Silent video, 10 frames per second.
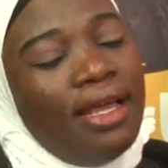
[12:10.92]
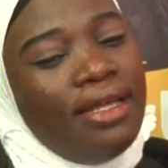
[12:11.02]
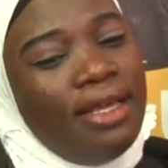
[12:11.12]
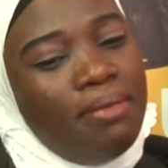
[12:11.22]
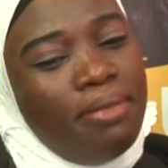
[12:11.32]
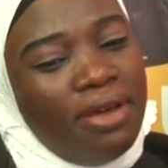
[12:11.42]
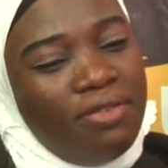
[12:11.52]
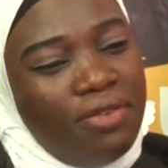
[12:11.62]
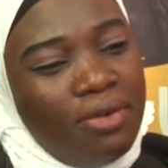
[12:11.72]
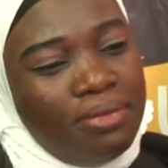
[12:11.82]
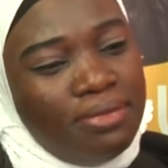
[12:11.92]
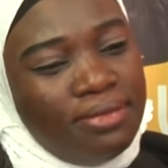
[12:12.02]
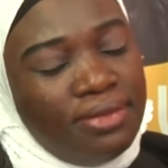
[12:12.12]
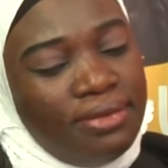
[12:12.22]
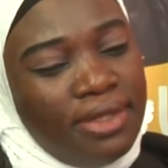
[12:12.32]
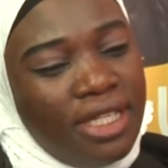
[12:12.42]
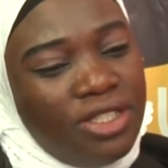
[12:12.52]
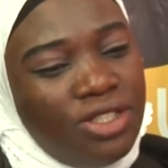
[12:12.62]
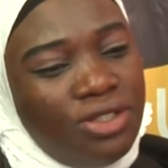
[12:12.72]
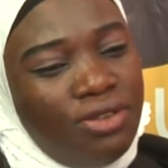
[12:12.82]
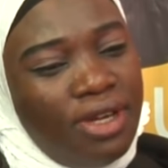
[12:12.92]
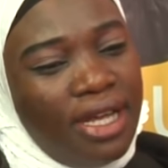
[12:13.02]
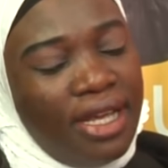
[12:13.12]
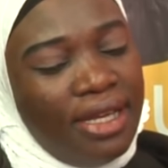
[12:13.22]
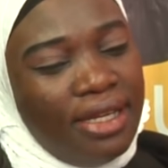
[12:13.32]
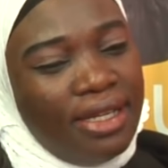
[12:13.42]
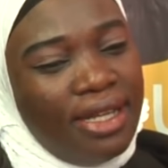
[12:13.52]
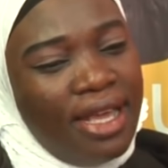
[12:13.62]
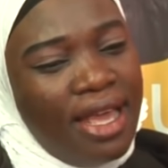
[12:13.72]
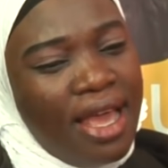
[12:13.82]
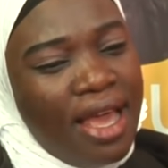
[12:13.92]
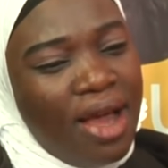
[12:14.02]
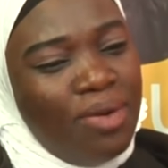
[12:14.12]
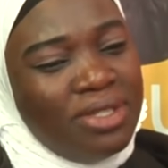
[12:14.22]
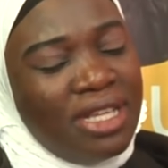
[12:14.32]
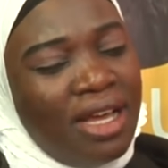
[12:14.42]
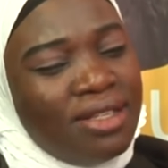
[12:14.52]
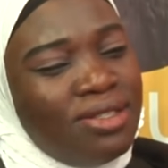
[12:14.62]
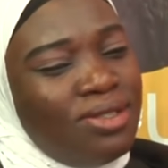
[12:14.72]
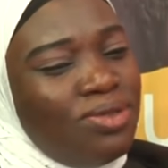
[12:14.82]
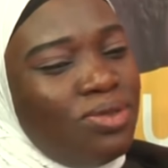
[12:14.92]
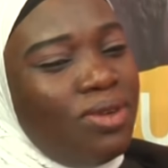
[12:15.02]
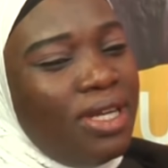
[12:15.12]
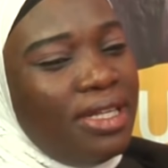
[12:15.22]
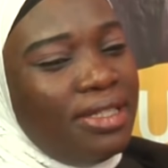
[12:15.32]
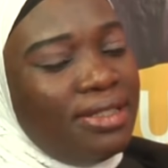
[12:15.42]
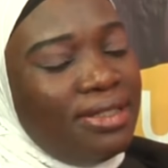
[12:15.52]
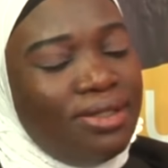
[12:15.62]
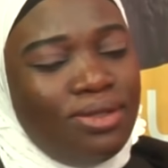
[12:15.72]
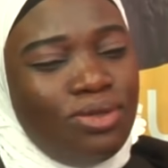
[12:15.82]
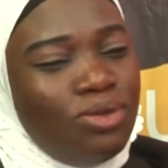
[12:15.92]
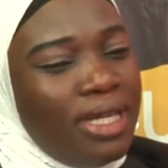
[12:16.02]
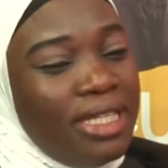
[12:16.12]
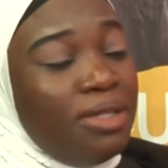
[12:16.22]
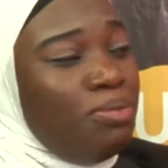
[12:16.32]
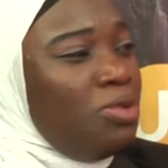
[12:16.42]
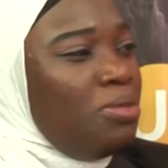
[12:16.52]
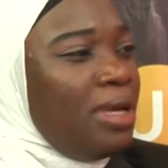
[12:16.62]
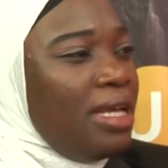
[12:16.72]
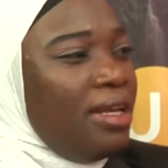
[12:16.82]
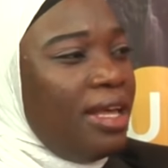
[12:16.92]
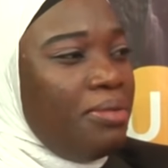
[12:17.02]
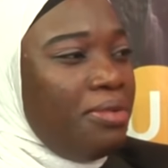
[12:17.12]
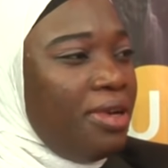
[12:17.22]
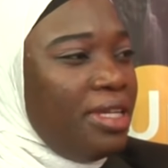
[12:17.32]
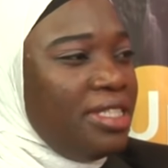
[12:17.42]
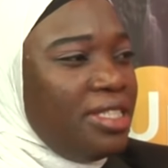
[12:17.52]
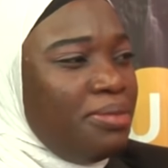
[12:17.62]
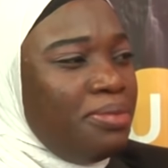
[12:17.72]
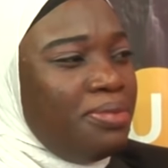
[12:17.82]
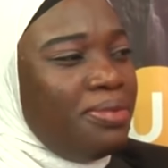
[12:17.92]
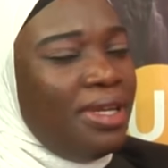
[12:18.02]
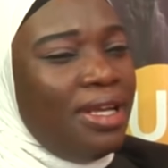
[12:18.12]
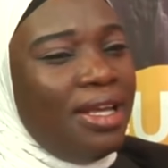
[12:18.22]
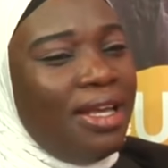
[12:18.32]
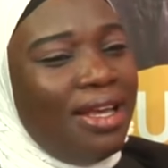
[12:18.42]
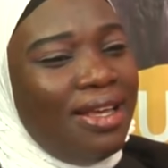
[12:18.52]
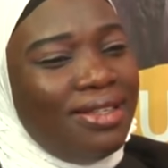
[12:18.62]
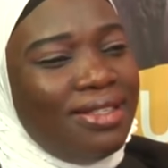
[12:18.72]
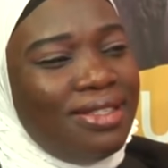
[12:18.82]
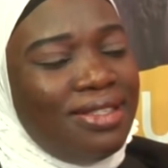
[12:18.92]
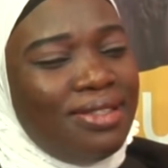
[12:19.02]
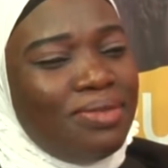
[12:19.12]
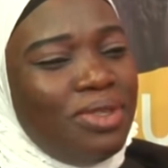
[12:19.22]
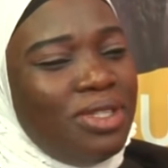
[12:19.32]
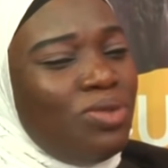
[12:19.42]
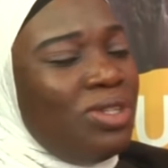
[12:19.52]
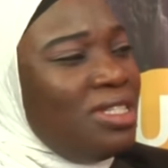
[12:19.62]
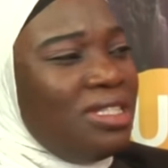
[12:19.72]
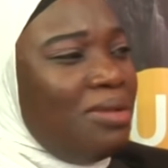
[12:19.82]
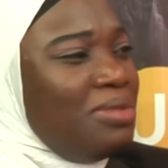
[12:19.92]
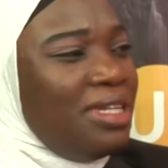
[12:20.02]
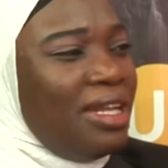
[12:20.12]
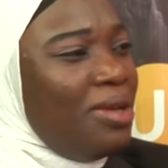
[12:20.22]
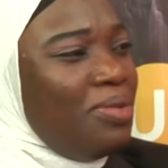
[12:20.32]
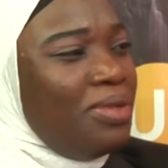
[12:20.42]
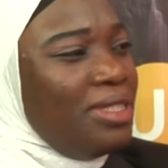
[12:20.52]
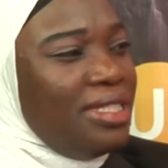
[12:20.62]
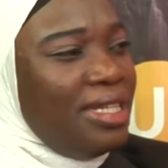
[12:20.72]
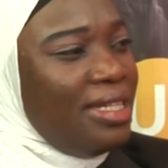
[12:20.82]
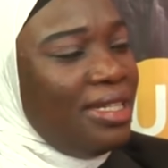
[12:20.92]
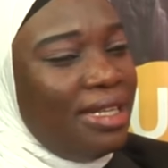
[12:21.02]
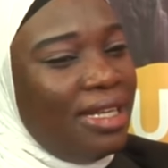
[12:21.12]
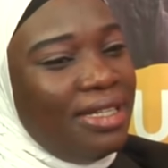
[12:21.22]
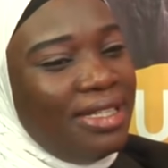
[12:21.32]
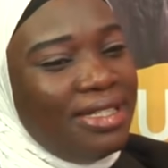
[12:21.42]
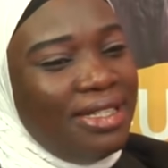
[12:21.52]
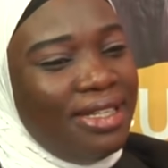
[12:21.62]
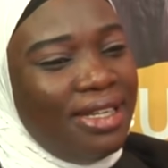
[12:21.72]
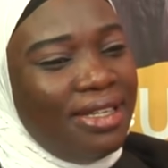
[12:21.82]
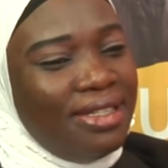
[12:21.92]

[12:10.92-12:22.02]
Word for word: I came back from Nigeria and I was asked to go and do a diploma in librarianship it's it wasn't something I wanted, honestly.